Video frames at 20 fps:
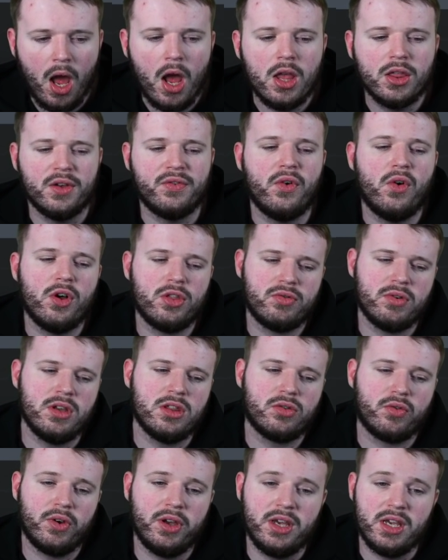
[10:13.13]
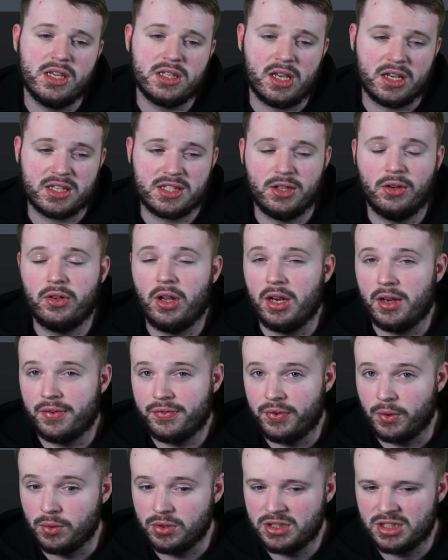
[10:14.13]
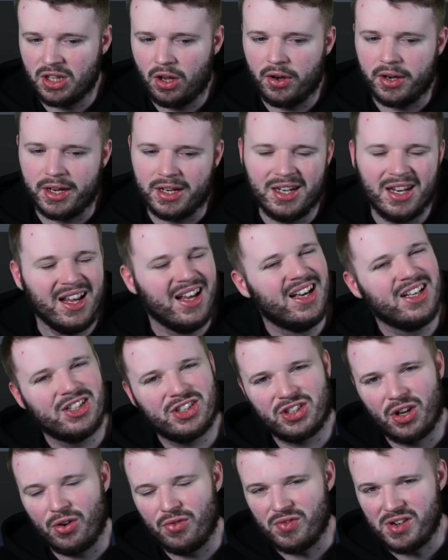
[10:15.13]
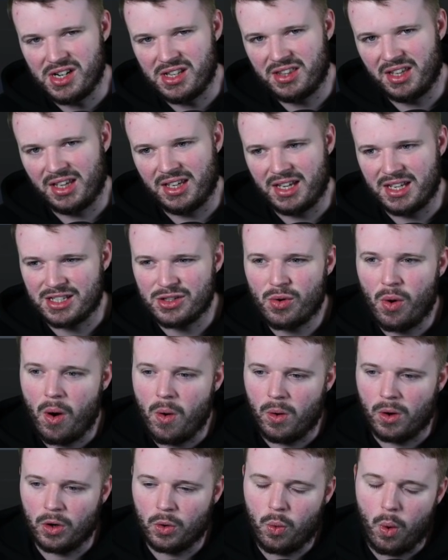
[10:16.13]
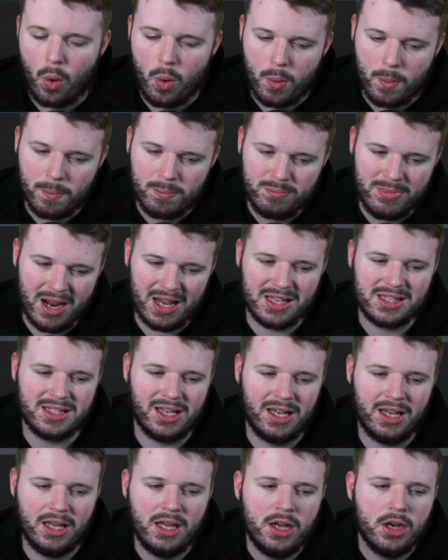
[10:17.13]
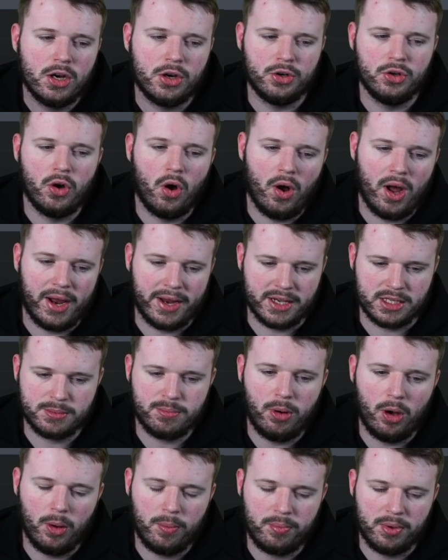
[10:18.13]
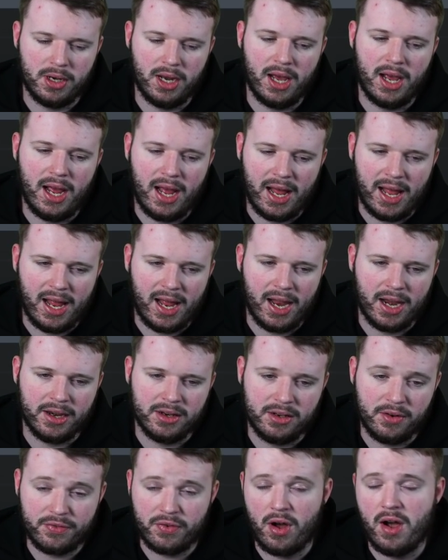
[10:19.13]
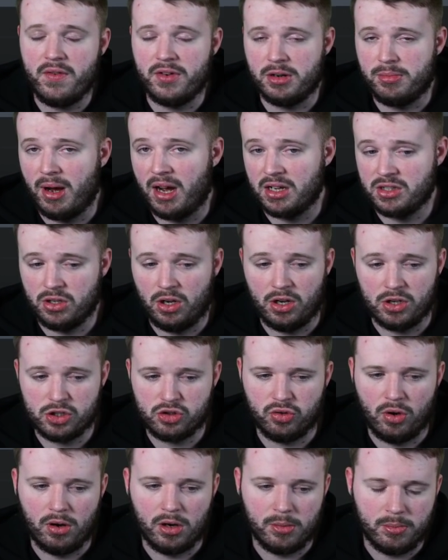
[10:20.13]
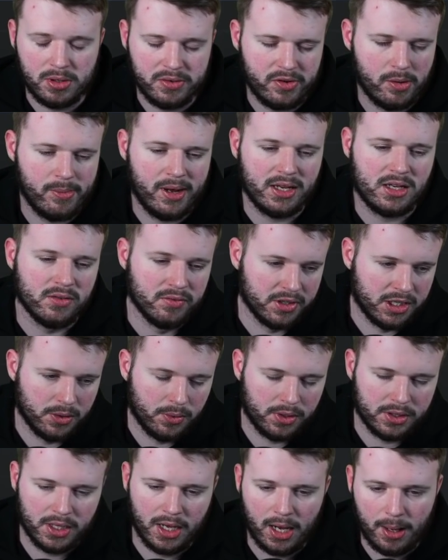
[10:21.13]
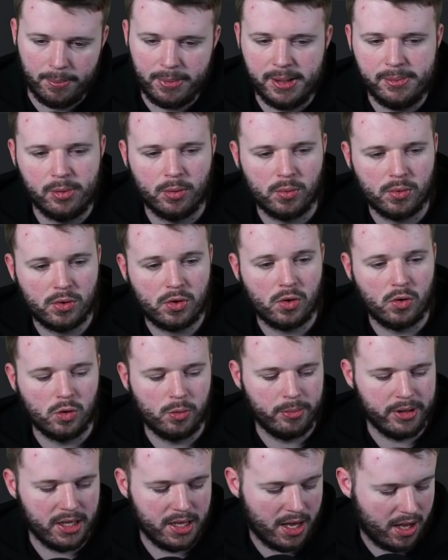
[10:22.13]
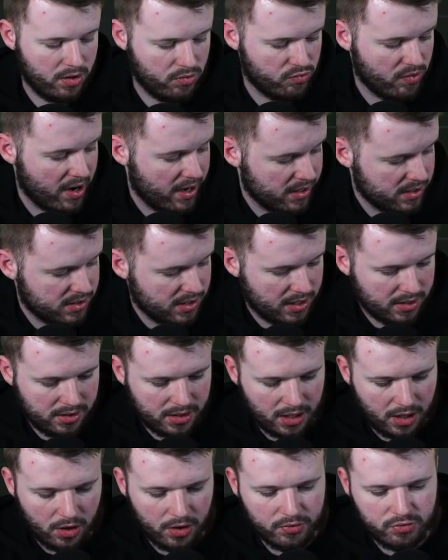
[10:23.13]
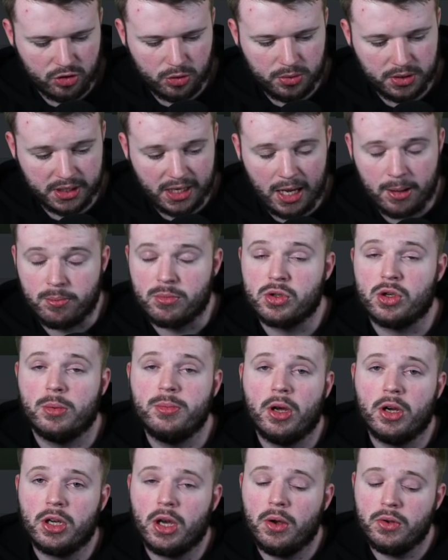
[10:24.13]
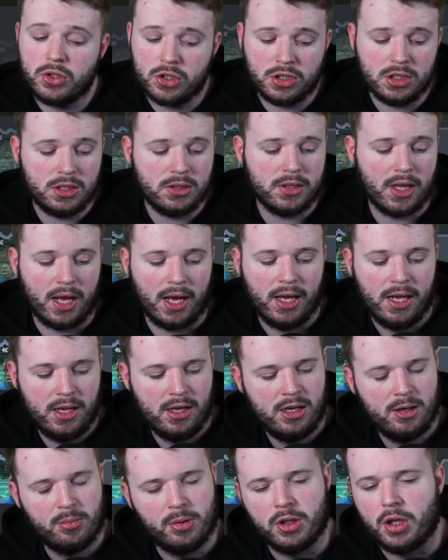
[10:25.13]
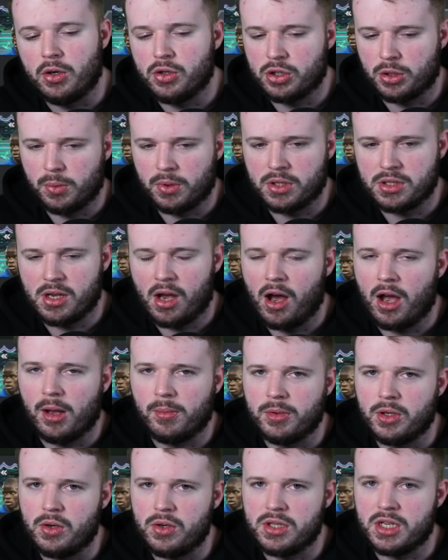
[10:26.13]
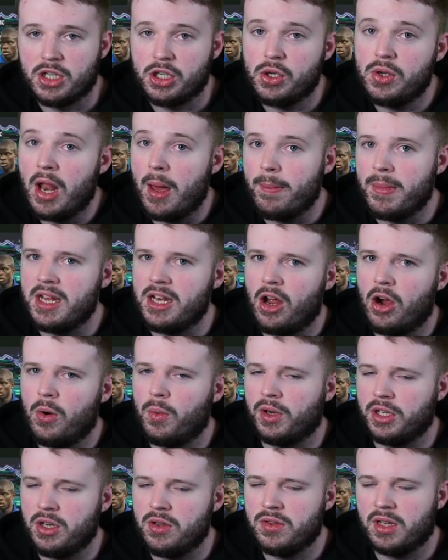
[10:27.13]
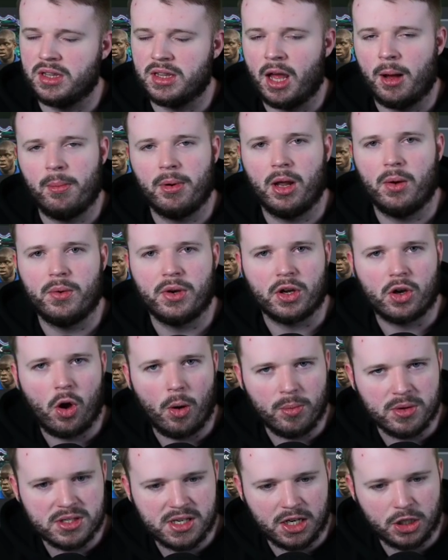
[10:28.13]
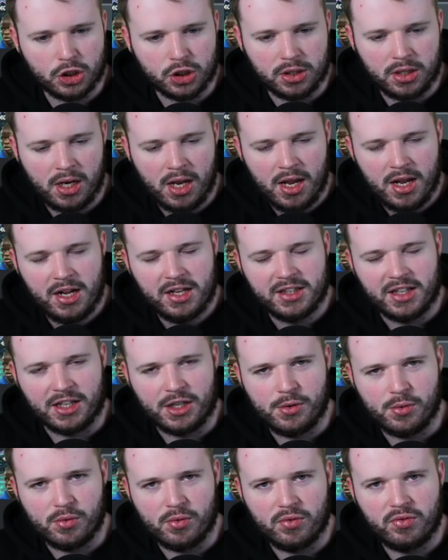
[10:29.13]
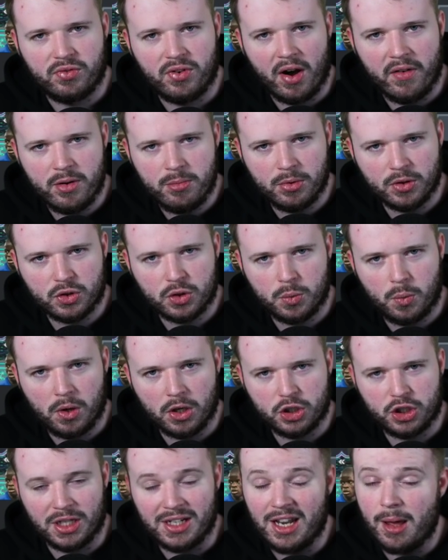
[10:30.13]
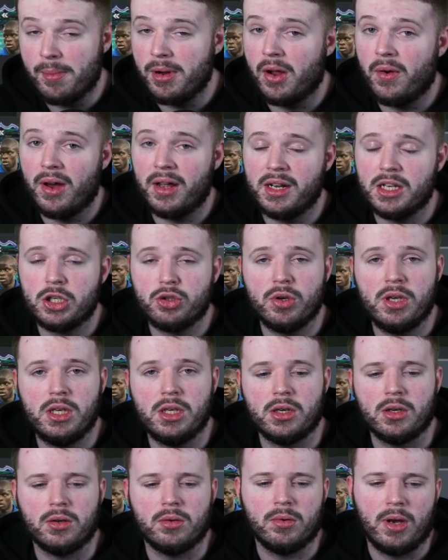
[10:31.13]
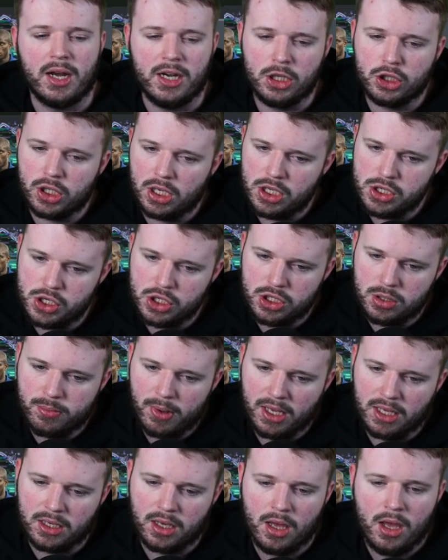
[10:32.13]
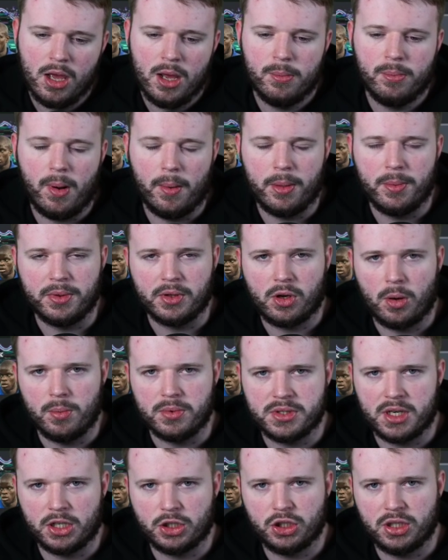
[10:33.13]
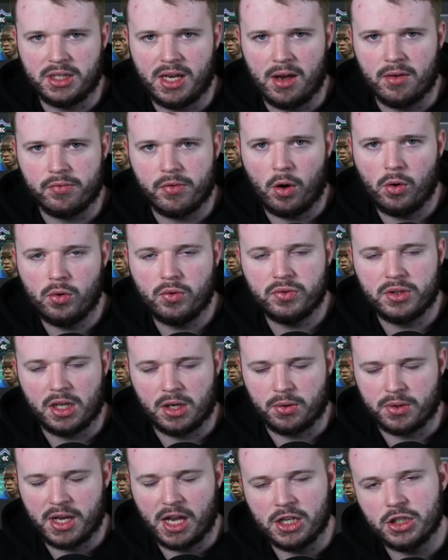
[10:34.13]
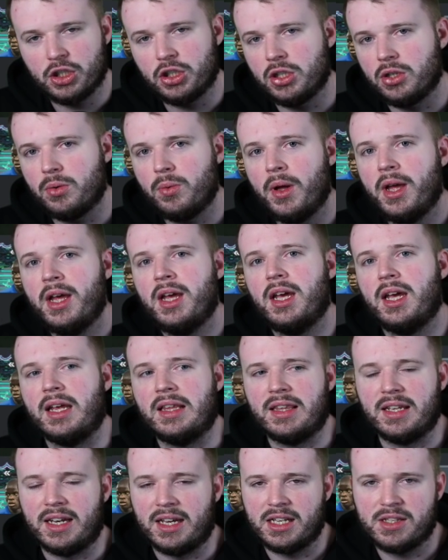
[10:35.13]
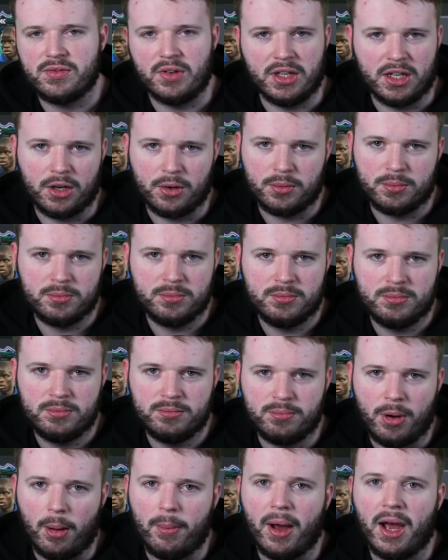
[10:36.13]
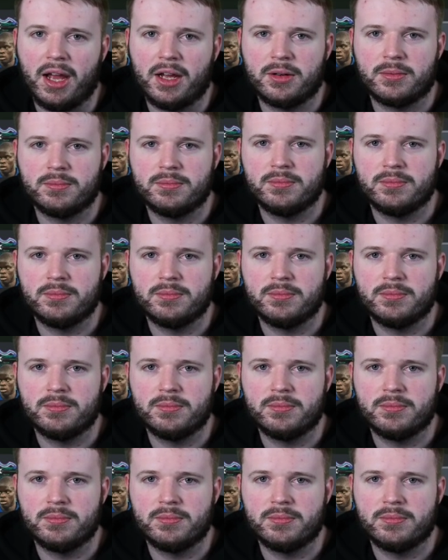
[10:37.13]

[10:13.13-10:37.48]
The 4-3-3s, I still like the false 9. Just don't really think it's quote-unquote meta, not as popular. And the 5 at the backs are strong, but if I make a video on that, people will call me a rat and that I've ruined the game. So I'm not going to do that. But those are the ones that I am using. You let me know what you think down below in the comment section. Thank you all very much for watching. Let me know how they treat you. Any changes you make, pop them in the comment section and get involved. And I'll catch you in the next video. Bye-bye.